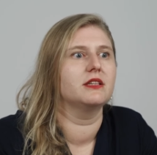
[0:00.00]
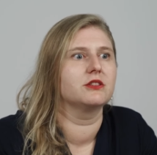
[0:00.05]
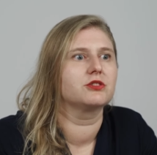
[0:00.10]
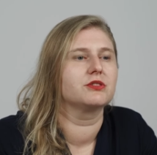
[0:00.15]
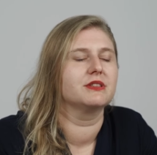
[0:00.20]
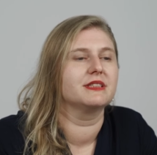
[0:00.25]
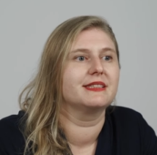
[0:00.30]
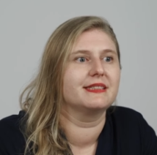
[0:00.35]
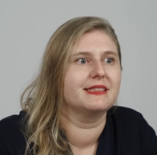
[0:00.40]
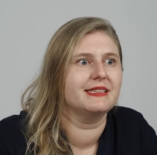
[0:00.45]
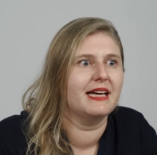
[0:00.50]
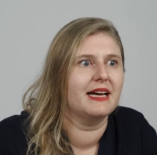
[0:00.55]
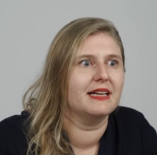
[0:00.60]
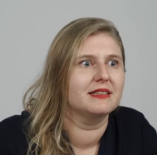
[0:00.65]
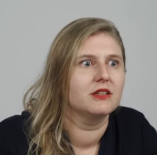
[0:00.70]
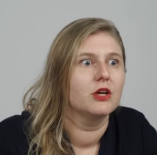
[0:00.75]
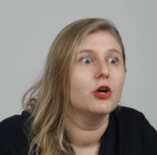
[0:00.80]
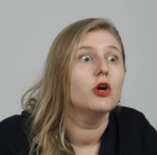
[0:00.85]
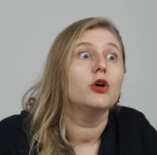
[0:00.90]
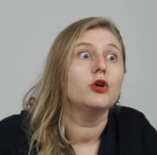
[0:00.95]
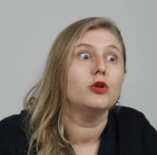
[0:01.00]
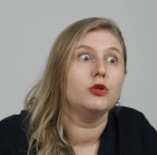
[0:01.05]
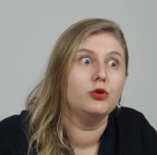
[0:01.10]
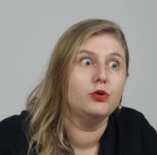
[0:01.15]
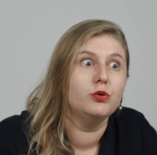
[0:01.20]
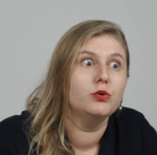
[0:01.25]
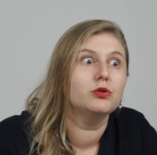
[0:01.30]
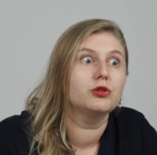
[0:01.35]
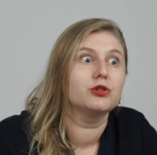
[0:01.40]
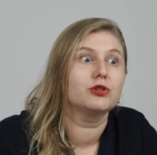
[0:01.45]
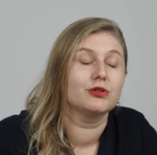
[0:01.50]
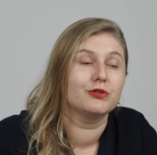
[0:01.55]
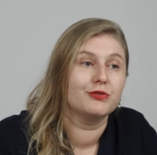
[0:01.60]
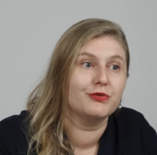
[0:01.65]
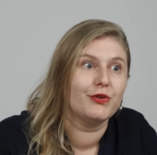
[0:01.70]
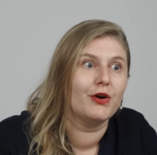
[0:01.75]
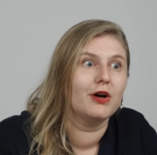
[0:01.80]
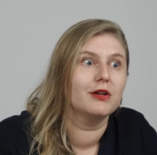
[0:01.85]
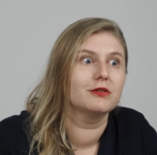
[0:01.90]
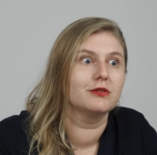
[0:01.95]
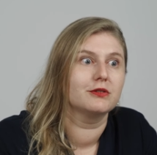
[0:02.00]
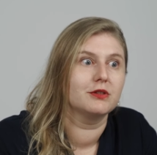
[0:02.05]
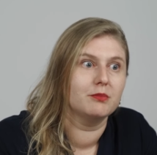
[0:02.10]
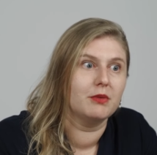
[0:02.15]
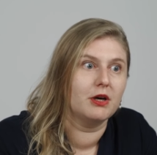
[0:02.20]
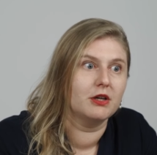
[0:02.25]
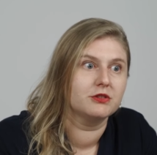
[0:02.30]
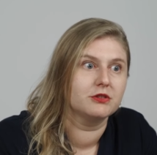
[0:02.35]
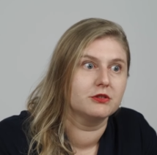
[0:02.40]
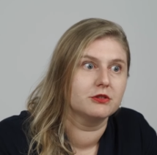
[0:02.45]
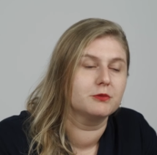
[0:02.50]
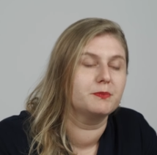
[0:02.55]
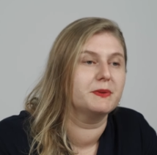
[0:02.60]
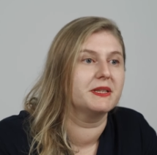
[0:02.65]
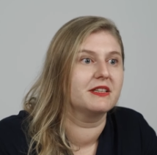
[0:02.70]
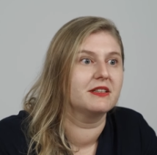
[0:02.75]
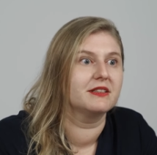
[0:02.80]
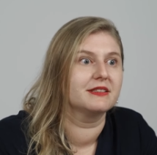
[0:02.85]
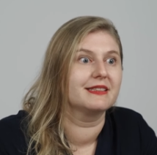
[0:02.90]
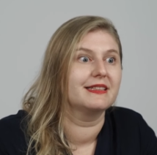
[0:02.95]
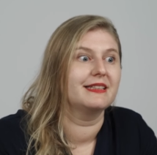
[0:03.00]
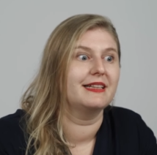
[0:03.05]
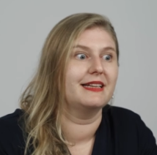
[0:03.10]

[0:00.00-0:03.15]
interest yet, you should follow the modules because